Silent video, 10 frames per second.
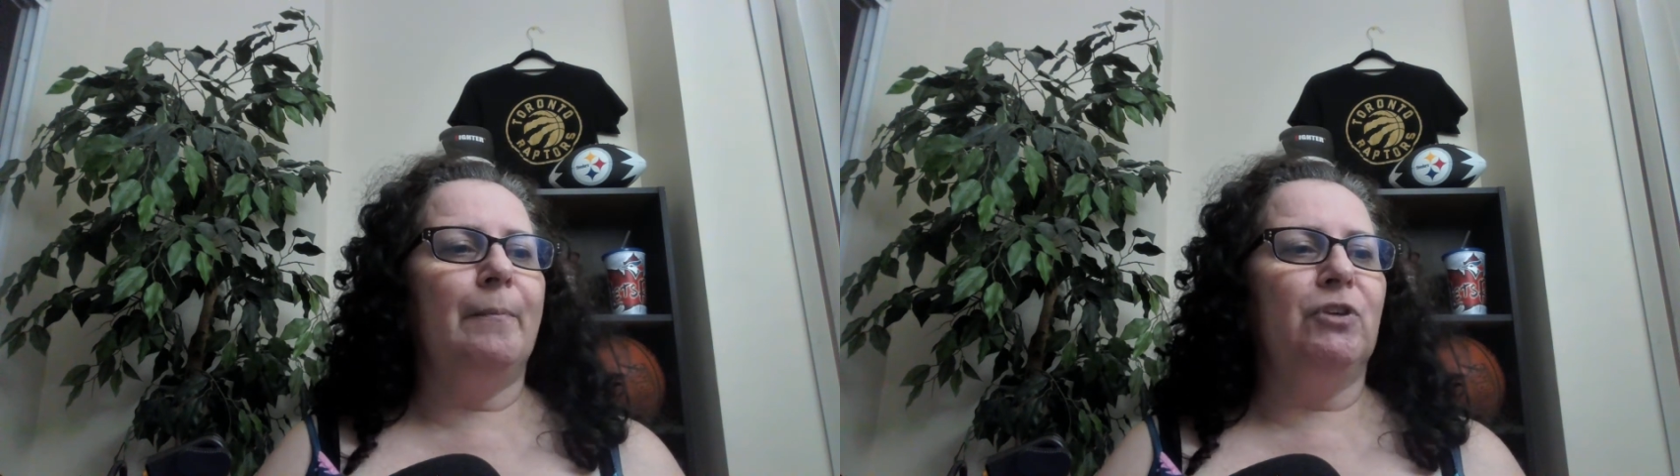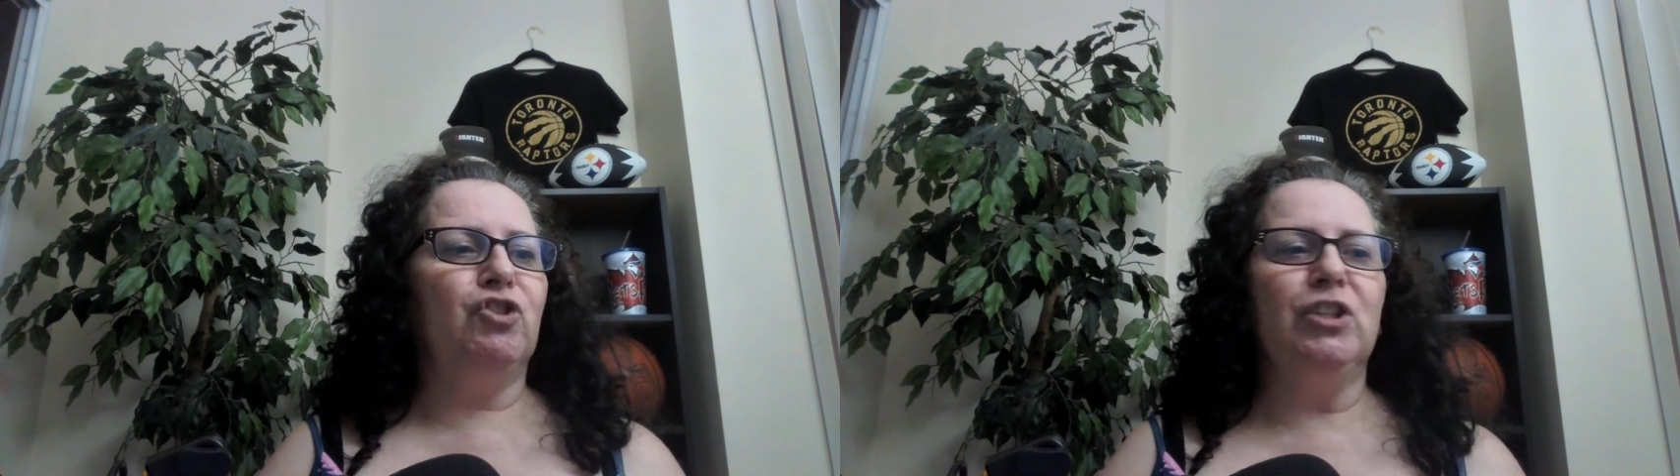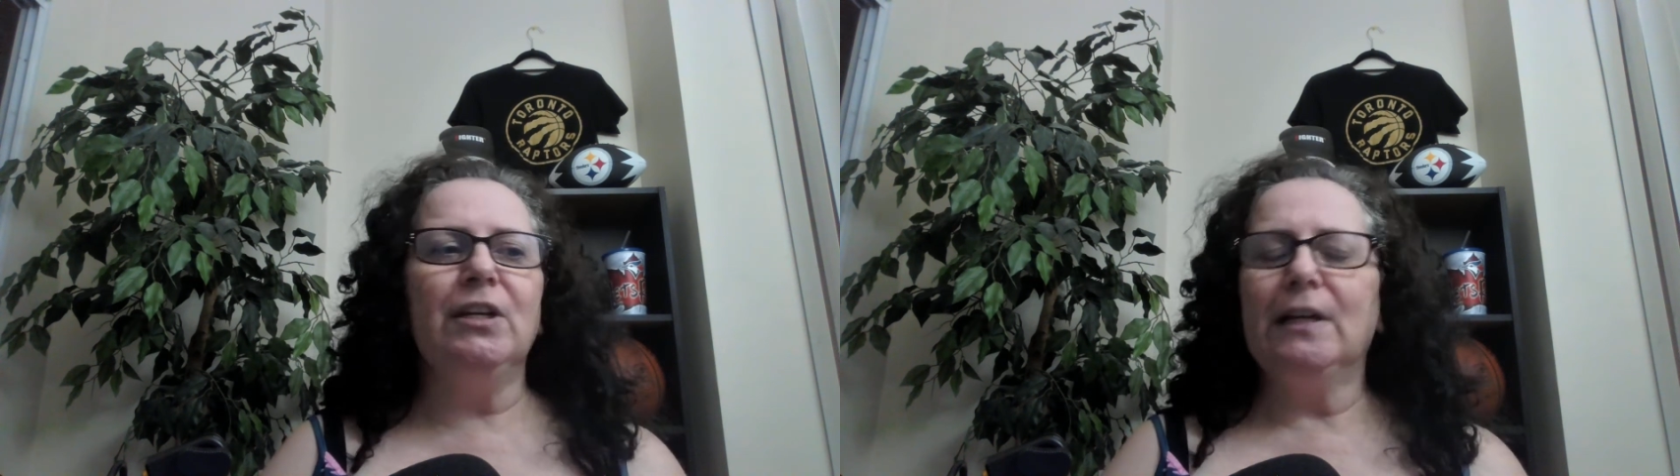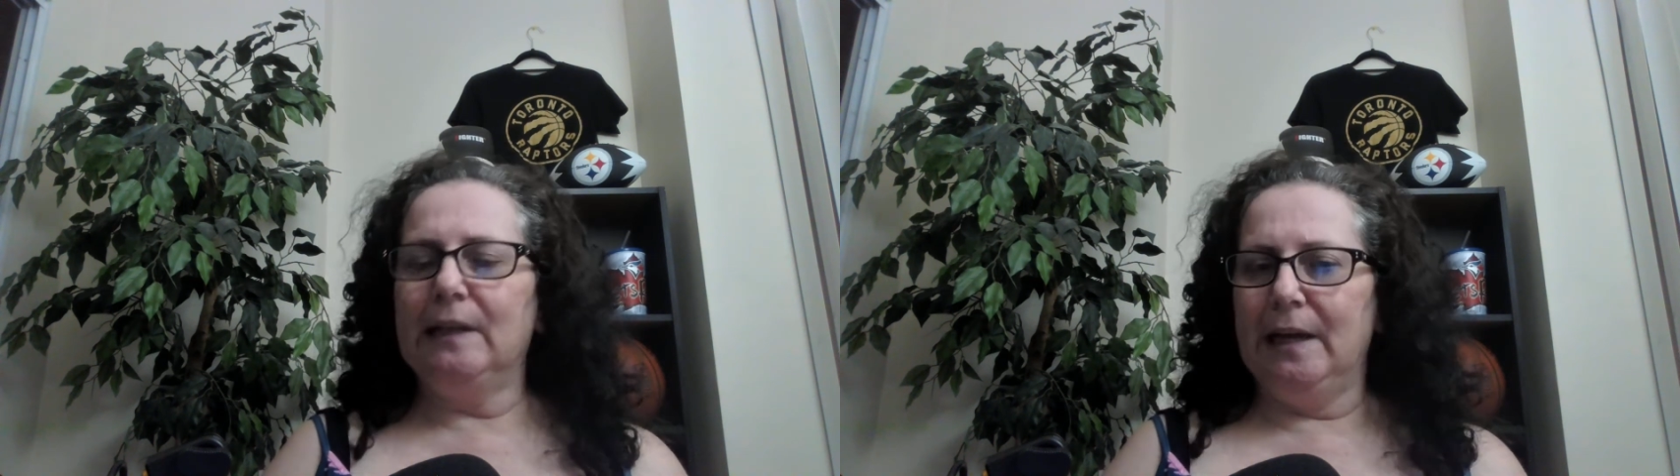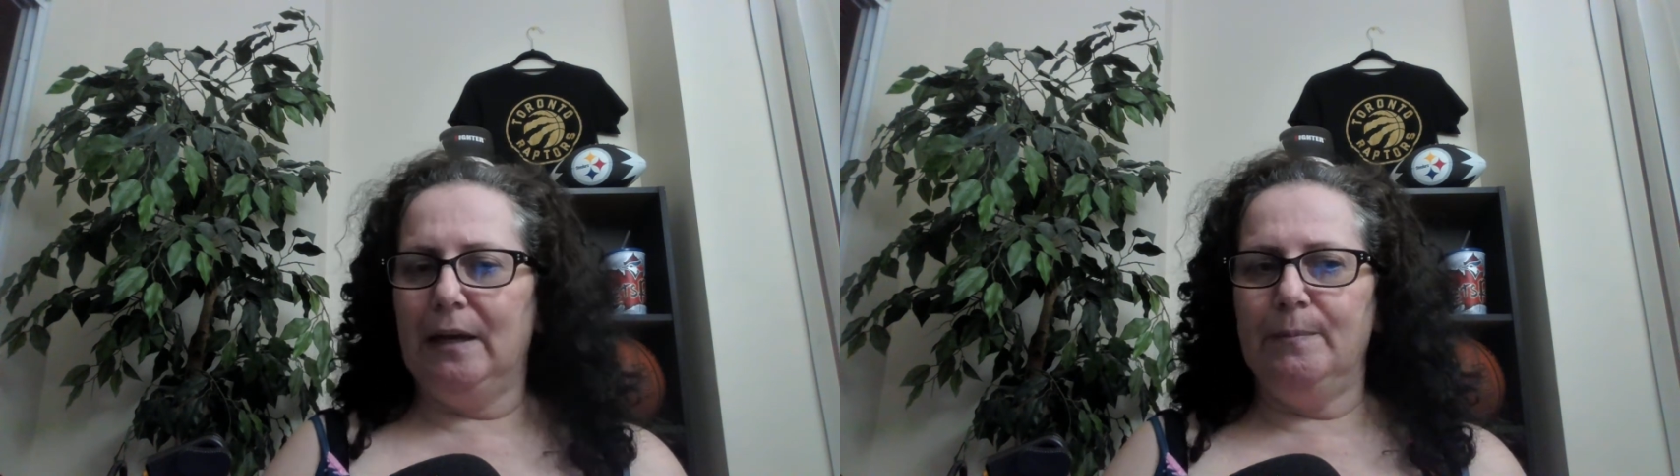She
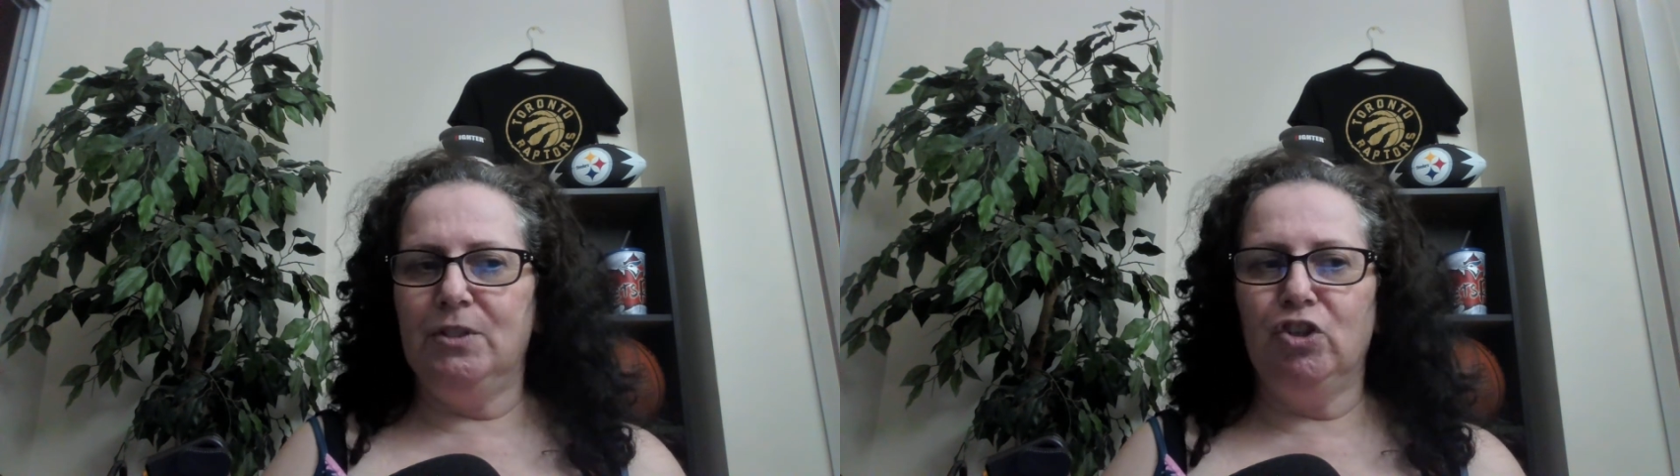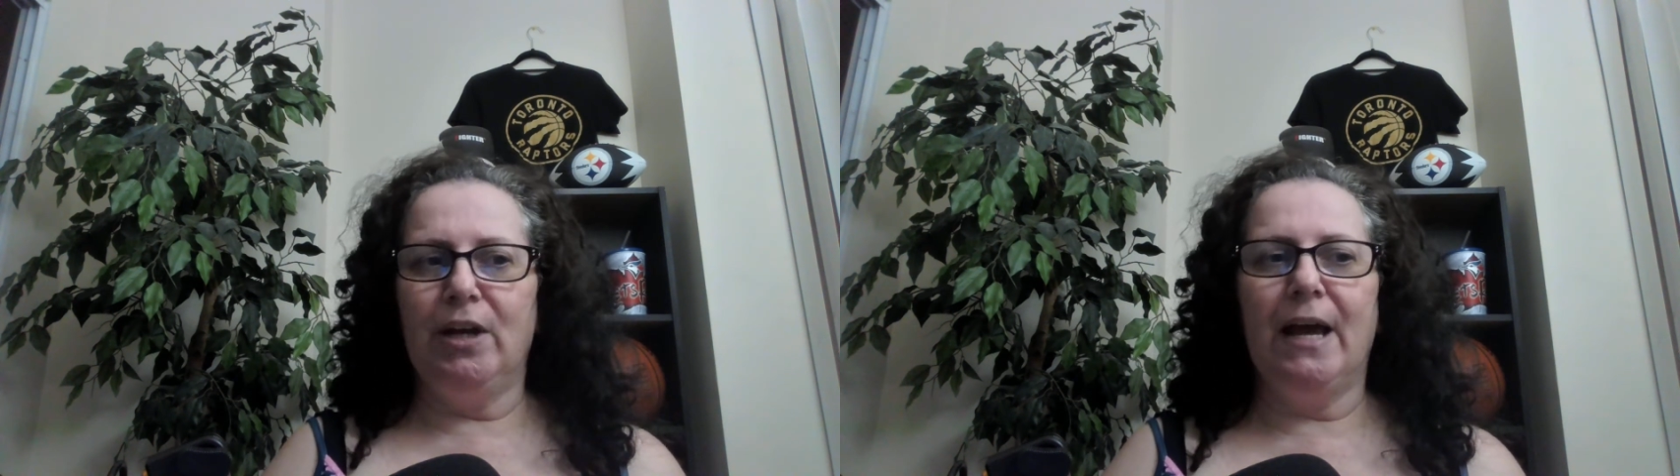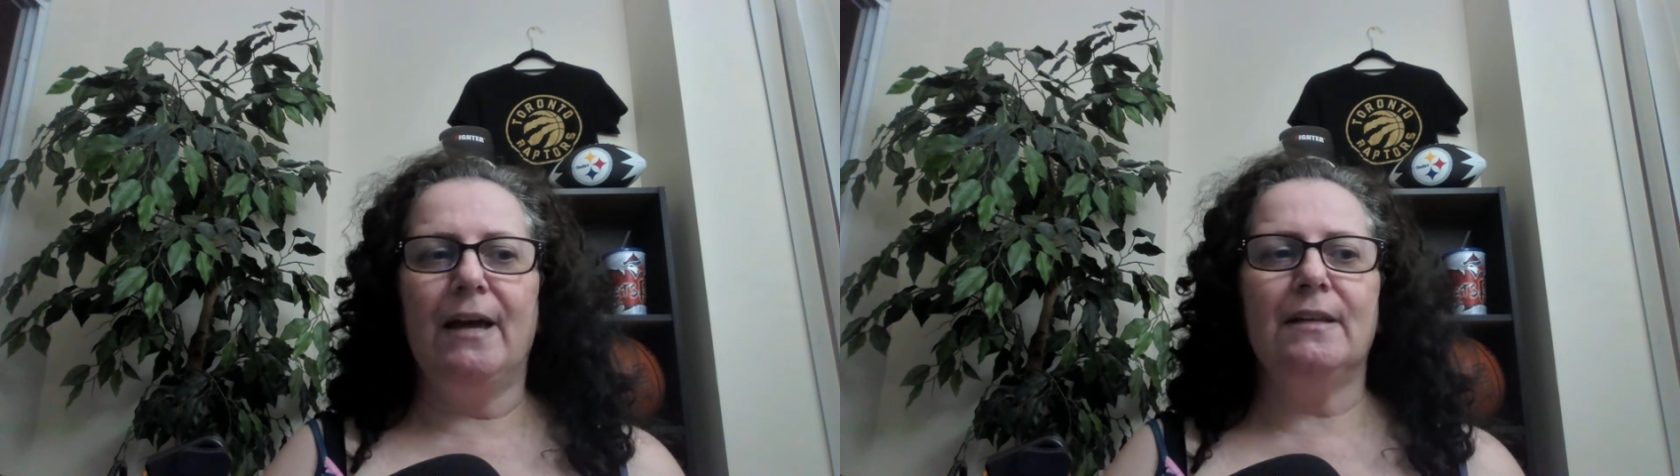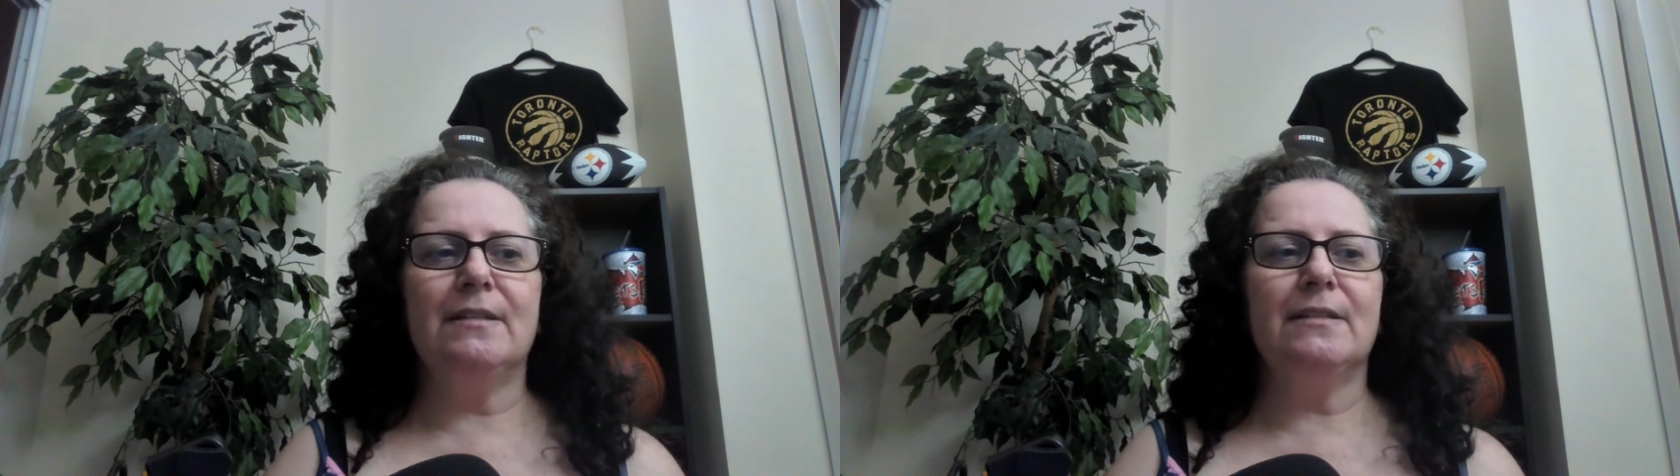claims she has